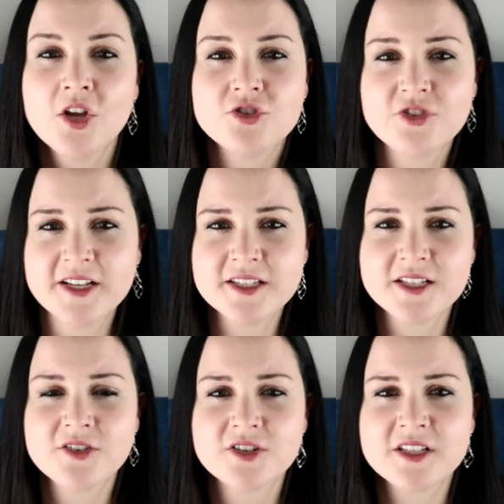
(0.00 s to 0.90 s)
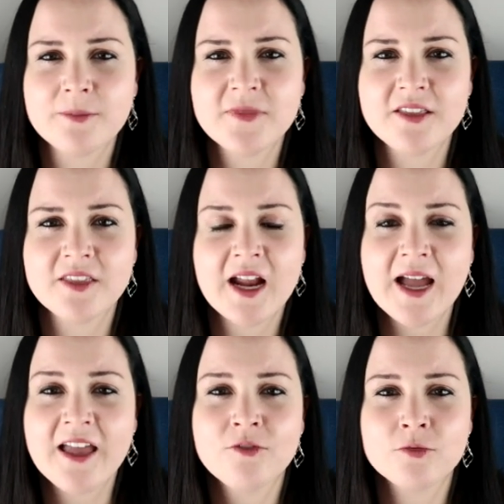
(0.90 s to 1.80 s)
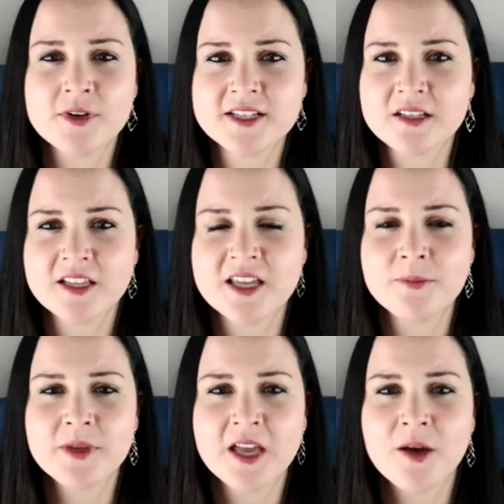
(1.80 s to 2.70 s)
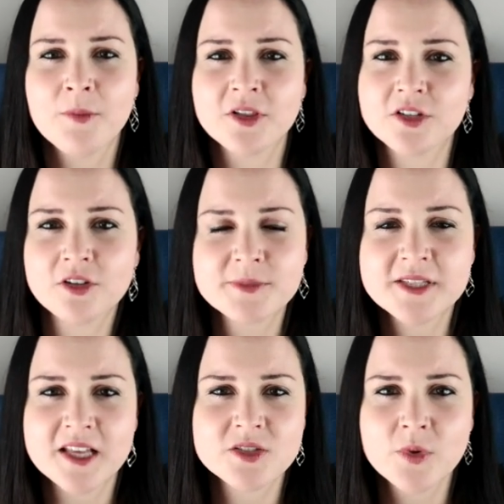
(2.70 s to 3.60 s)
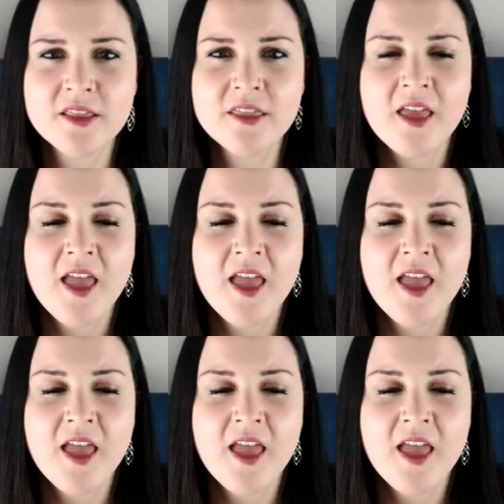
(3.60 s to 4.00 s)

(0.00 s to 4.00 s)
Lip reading: Dresses are something that I have recently become a little obsessed with,